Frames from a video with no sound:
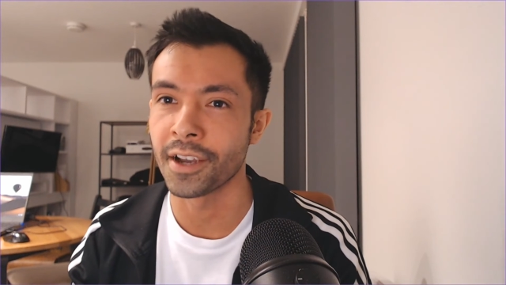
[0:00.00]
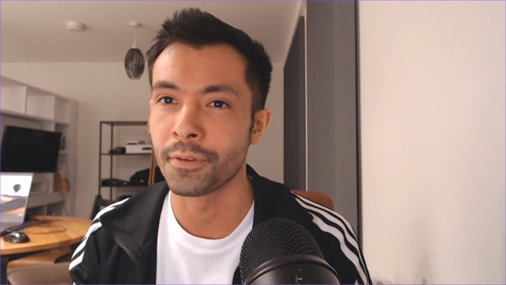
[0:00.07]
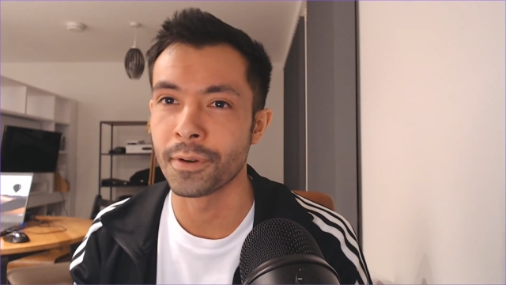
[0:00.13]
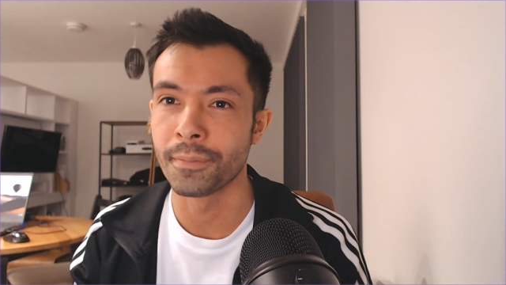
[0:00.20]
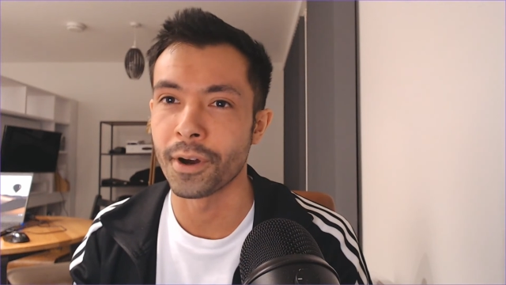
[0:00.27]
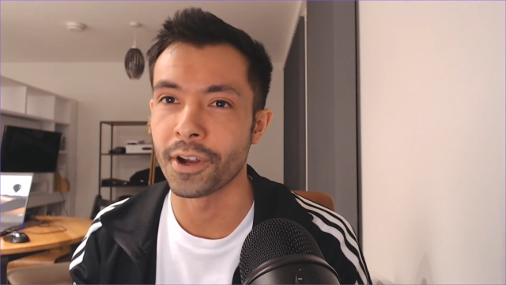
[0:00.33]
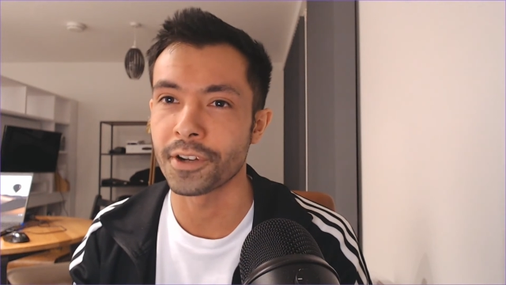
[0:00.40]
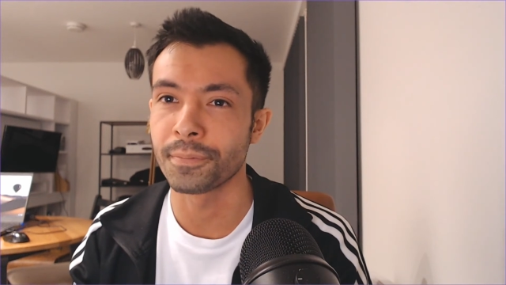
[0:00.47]
it would
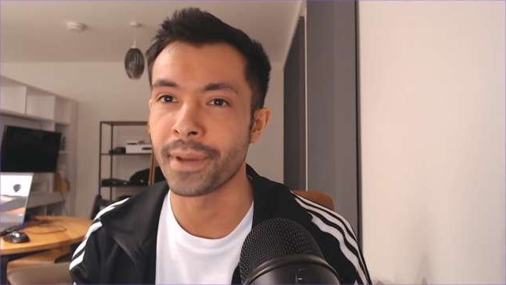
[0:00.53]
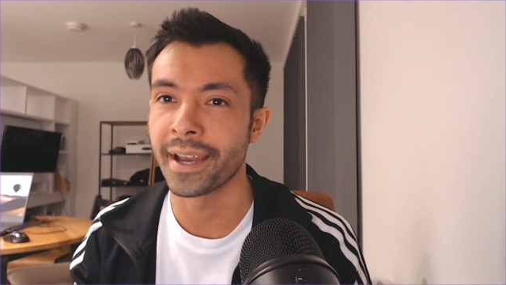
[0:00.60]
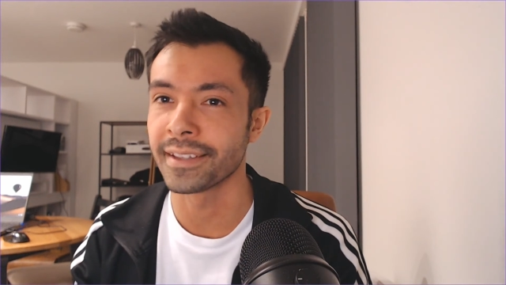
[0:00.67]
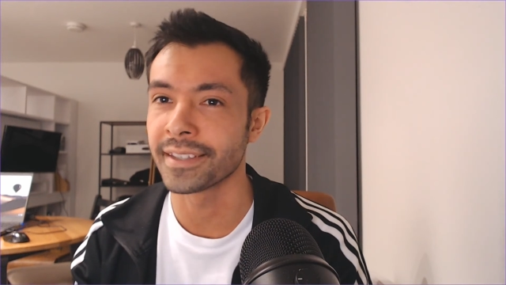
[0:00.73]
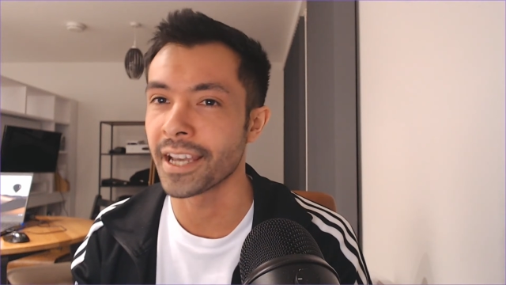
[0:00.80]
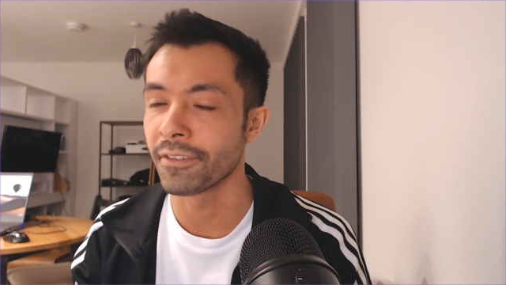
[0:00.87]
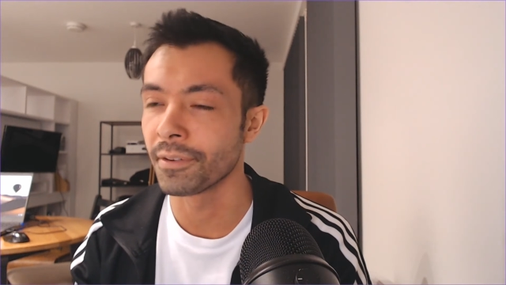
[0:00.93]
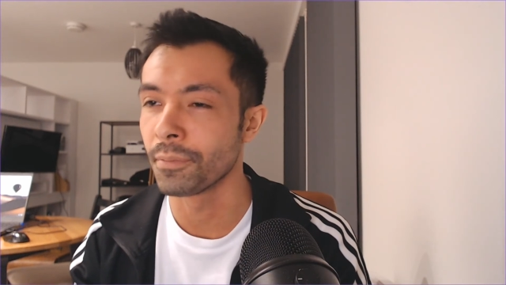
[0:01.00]
be much better
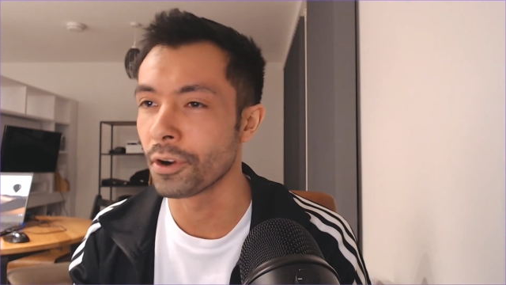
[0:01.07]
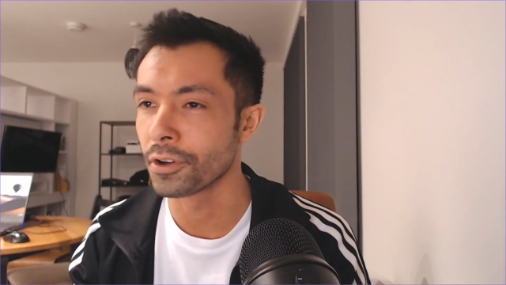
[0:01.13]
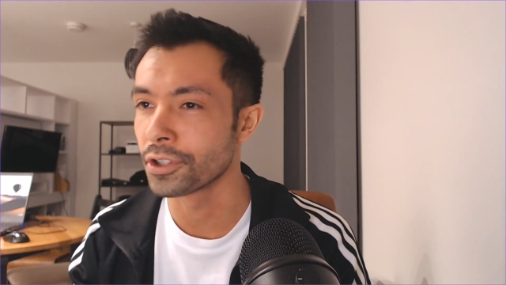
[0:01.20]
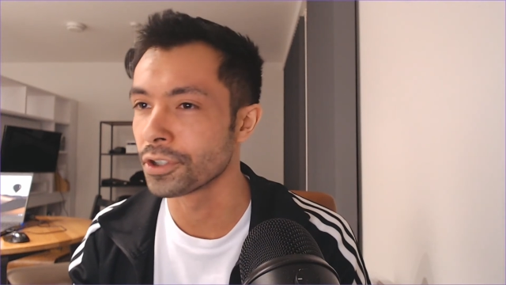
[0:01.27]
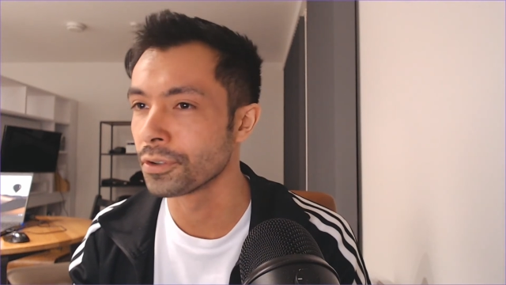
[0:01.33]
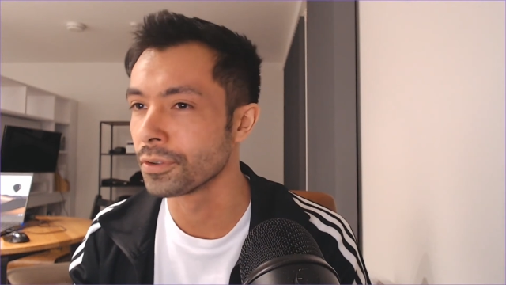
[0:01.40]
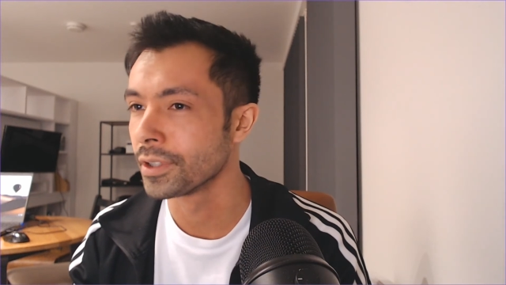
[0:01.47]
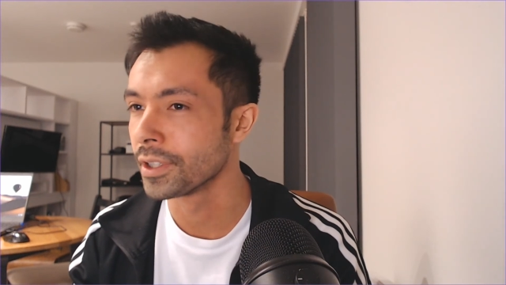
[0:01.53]
to have a
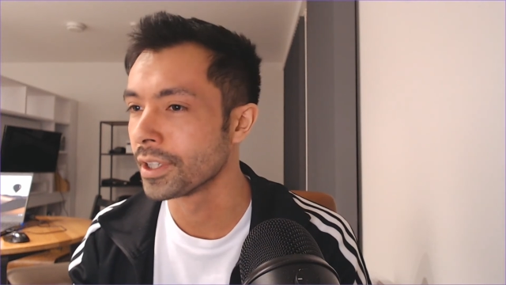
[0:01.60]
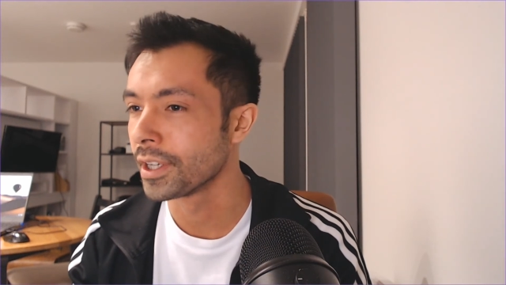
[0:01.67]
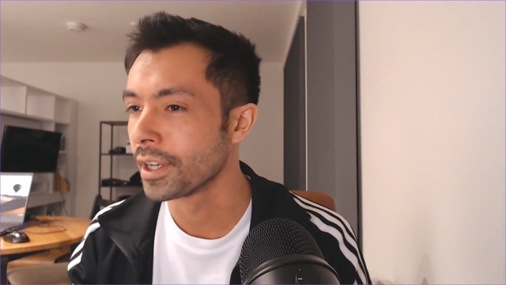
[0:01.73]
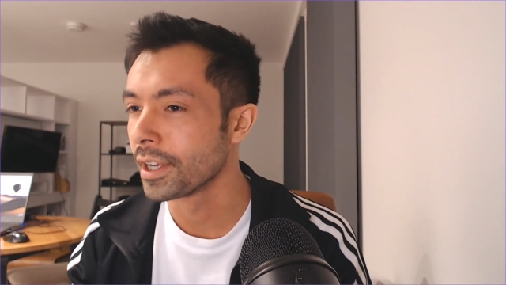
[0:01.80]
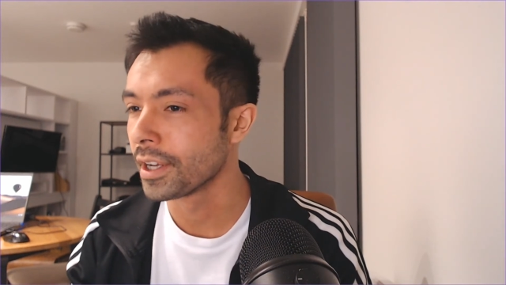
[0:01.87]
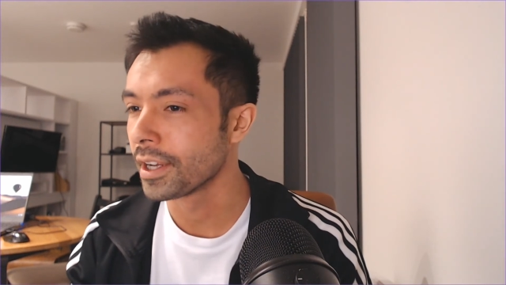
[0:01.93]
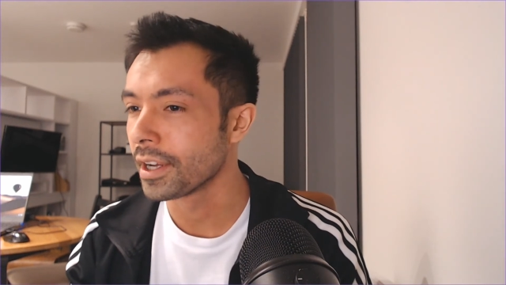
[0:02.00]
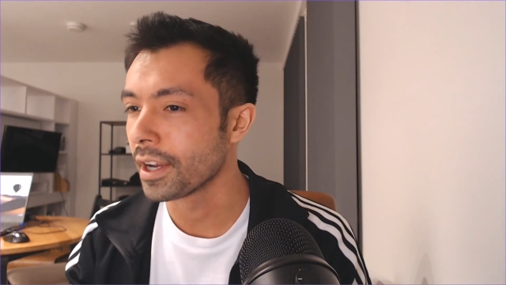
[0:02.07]
module,
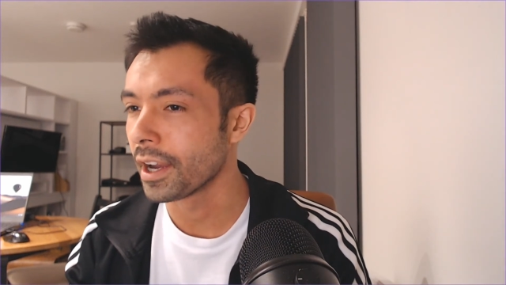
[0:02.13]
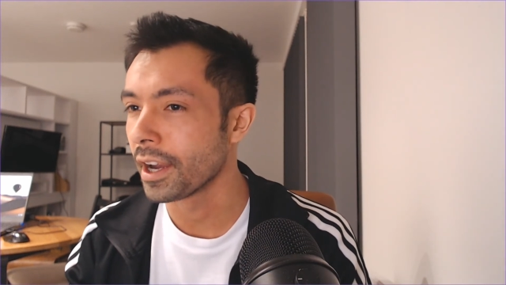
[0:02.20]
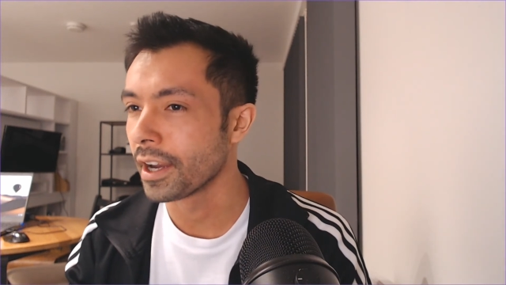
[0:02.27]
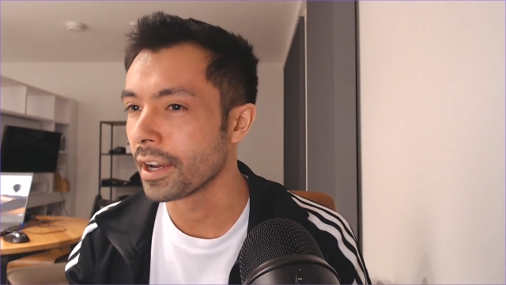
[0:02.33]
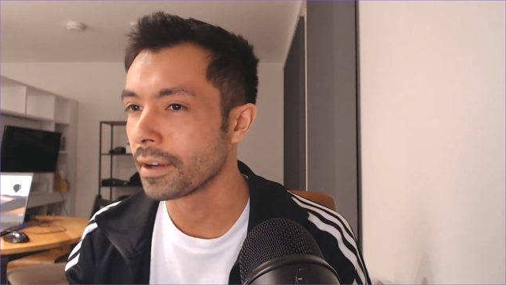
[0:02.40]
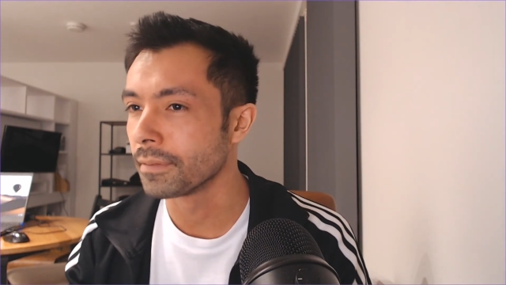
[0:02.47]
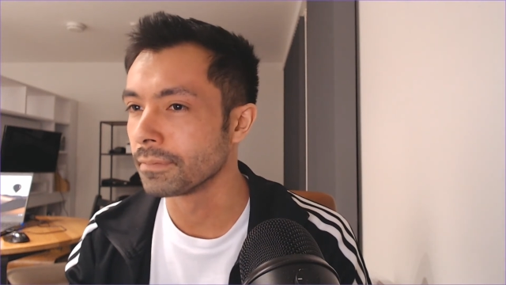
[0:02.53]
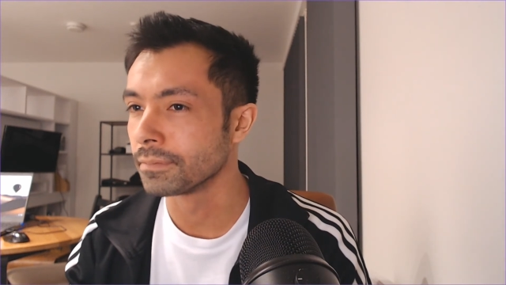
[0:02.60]

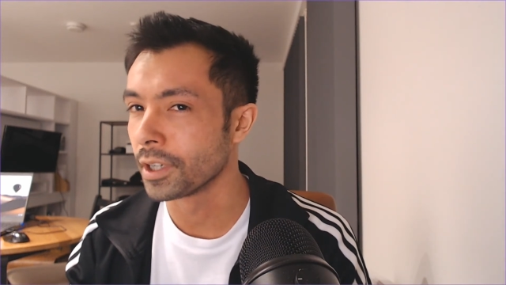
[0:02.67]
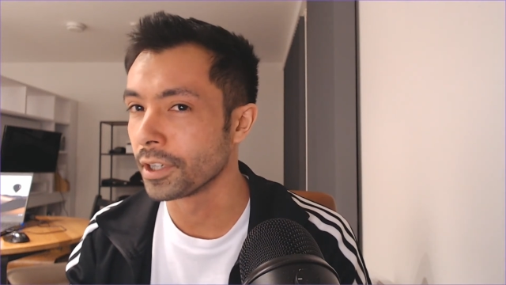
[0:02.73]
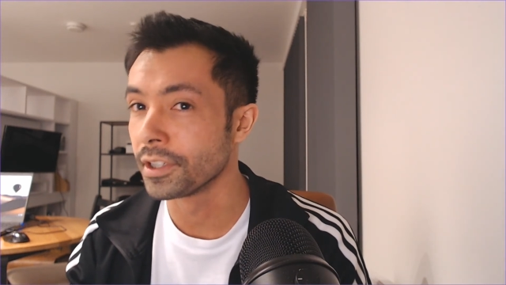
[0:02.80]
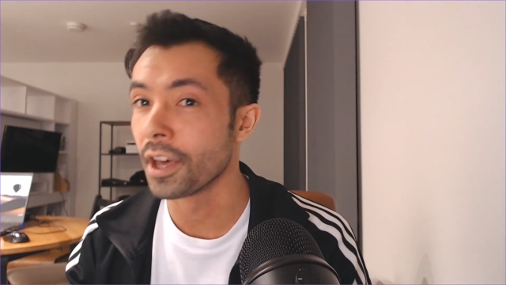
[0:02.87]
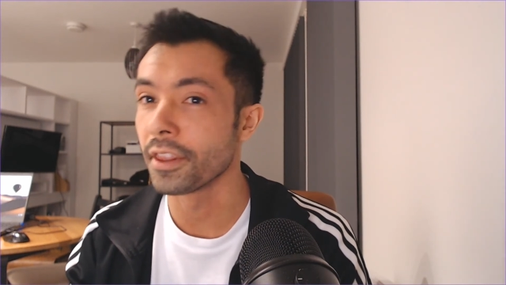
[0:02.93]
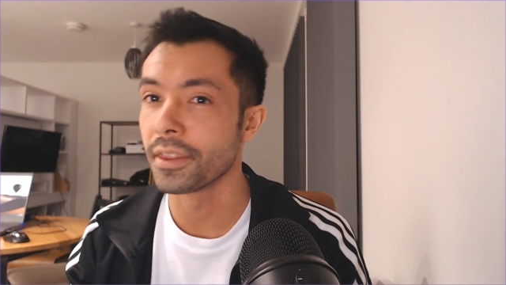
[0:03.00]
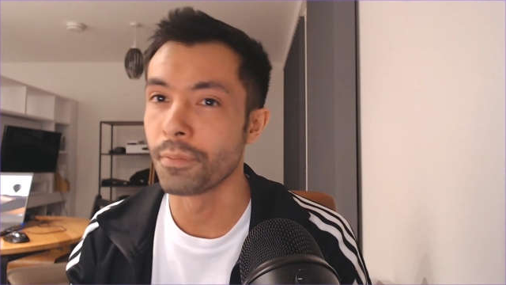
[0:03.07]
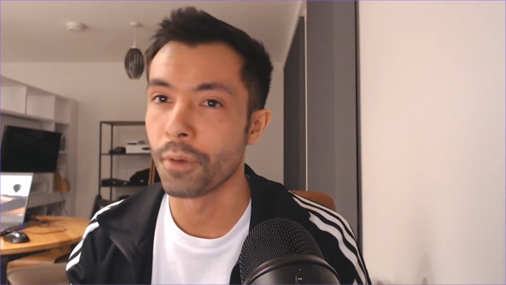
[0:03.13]

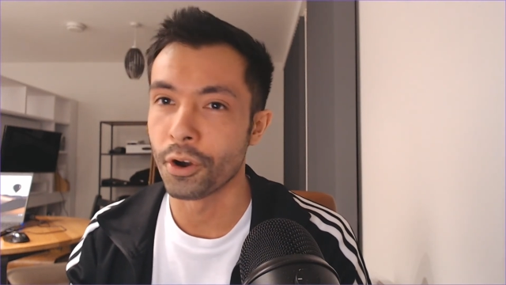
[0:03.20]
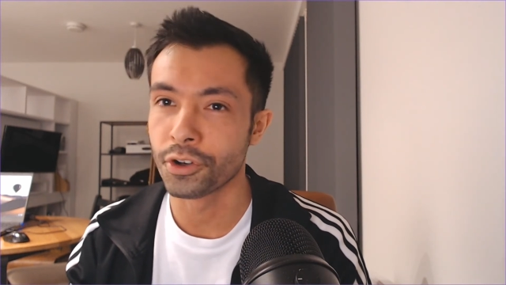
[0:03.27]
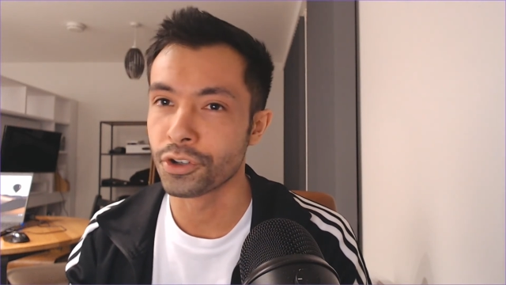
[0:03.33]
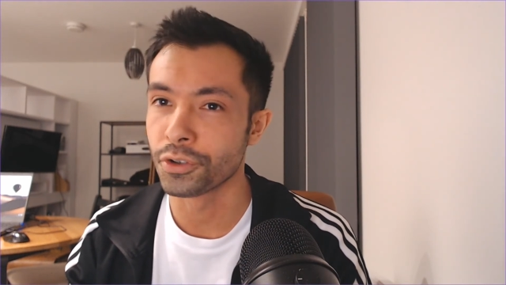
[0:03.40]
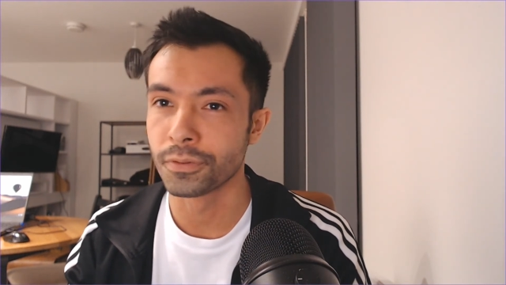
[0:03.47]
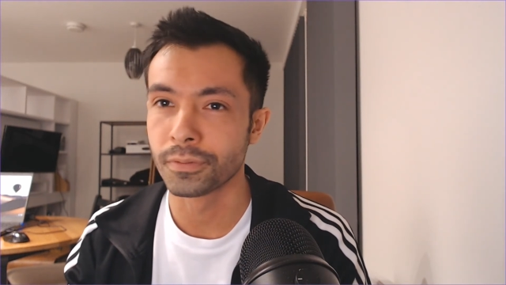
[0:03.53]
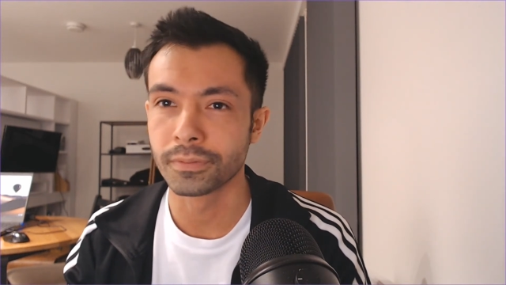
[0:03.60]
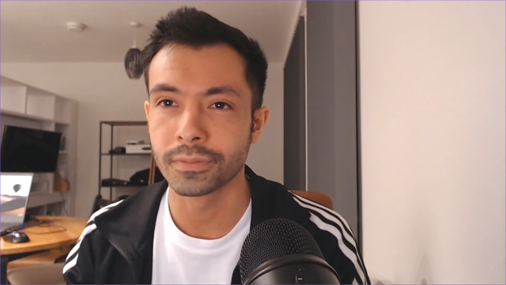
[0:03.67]
another
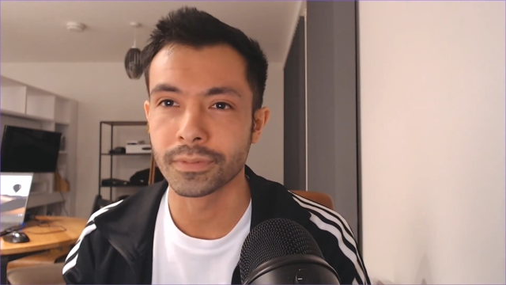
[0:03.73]
module